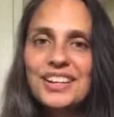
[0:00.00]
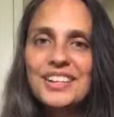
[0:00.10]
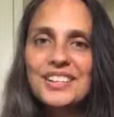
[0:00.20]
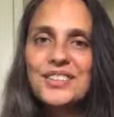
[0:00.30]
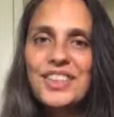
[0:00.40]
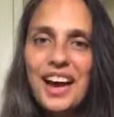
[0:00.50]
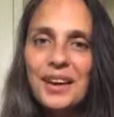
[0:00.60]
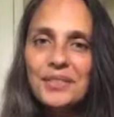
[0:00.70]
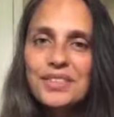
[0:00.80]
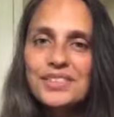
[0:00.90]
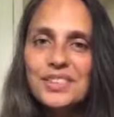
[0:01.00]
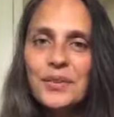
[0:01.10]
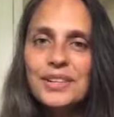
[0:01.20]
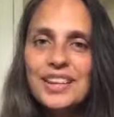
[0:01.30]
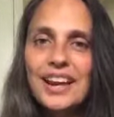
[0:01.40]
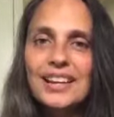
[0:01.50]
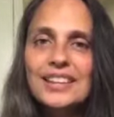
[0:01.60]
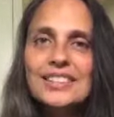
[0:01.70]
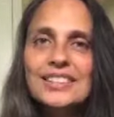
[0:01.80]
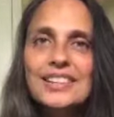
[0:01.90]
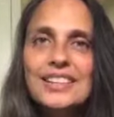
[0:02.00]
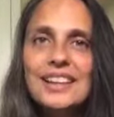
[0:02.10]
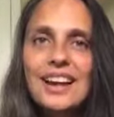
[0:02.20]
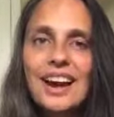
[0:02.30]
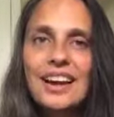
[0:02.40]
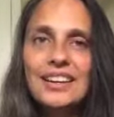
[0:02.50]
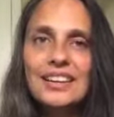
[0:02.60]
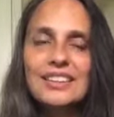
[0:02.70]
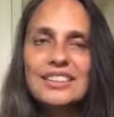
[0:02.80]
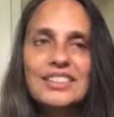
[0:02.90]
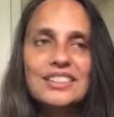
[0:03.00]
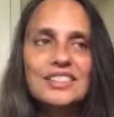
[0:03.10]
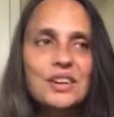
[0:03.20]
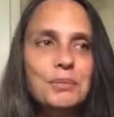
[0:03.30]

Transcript: So that was so exciting to see that I can just,